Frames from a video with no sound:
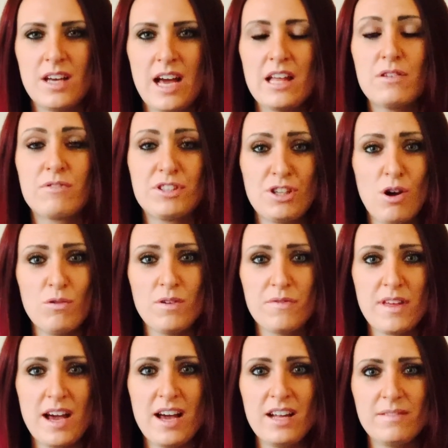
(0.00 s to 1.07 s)
And the result of
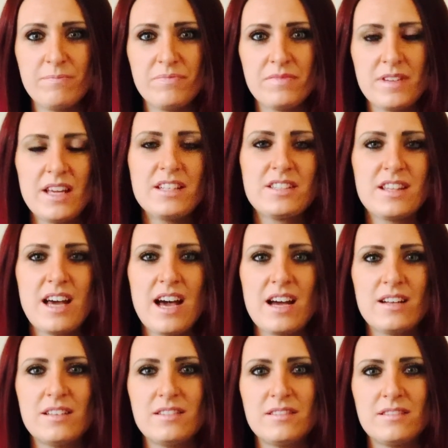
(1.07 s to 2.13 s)
that is
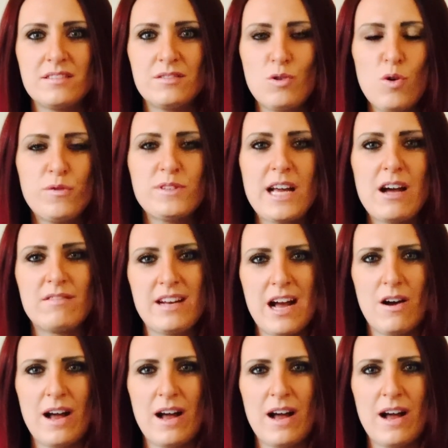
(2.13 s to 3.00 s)
that North Down now